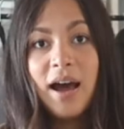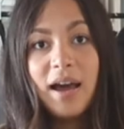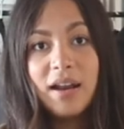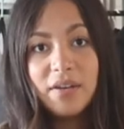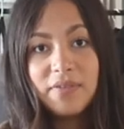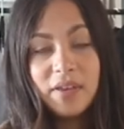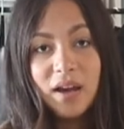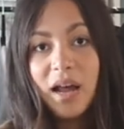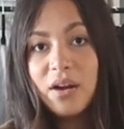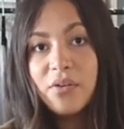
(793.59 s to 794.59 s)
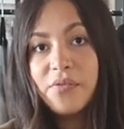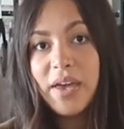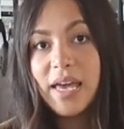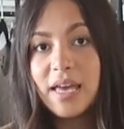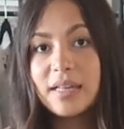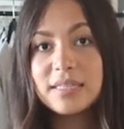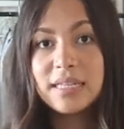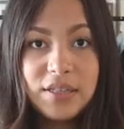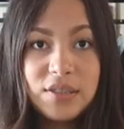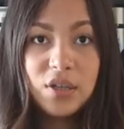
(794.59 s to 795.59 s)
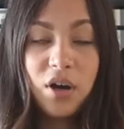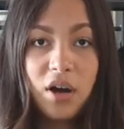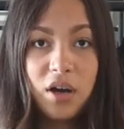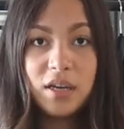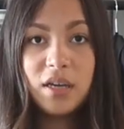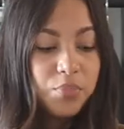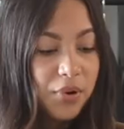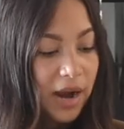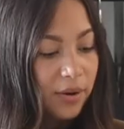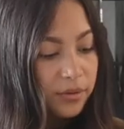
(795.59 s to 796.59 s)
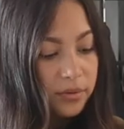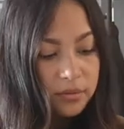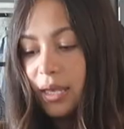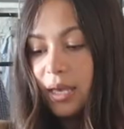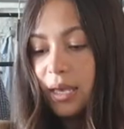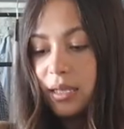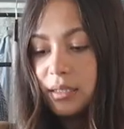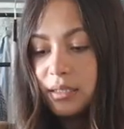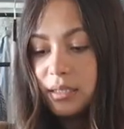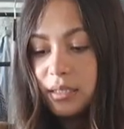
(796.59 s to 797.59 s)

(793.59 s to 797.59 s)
I love the color of it. It's a dark brown. It's